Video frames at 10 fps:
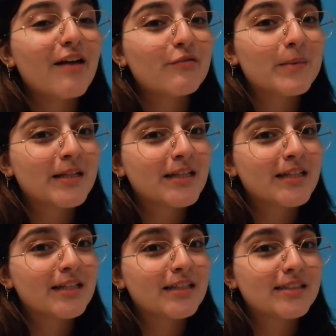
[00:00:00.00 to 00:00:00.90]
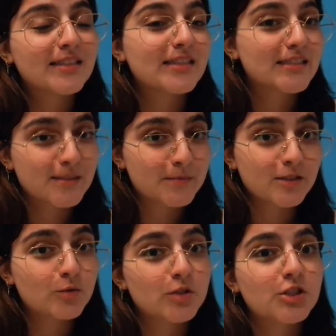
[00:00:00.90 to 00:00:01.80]
have been in the same
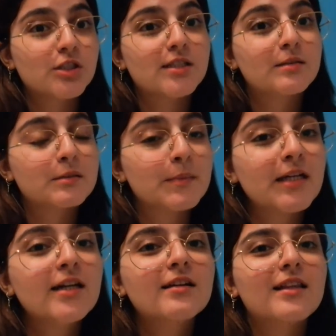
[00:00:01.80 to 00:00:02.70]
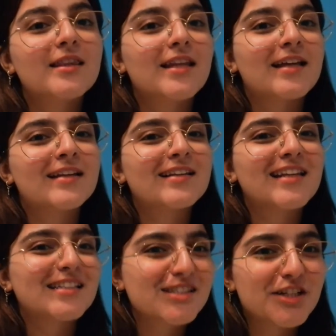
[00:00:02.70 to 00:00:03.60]
situation as me, then
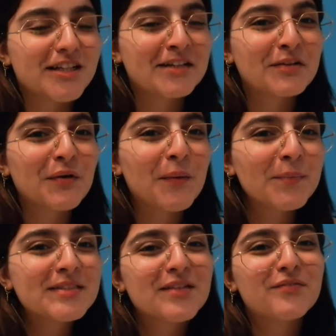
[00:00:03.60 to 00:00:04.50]
let's chat in the comments.